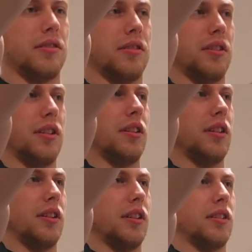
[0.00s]
More form
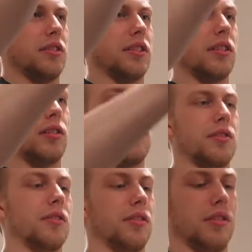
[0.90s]
fitting. Looks like a golf
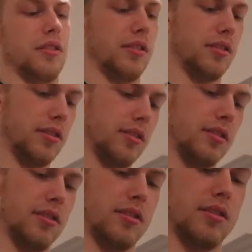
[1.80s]
shirt.
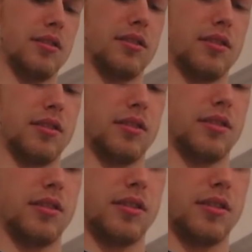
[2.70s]
Yeah, kind of, but I feel like you wear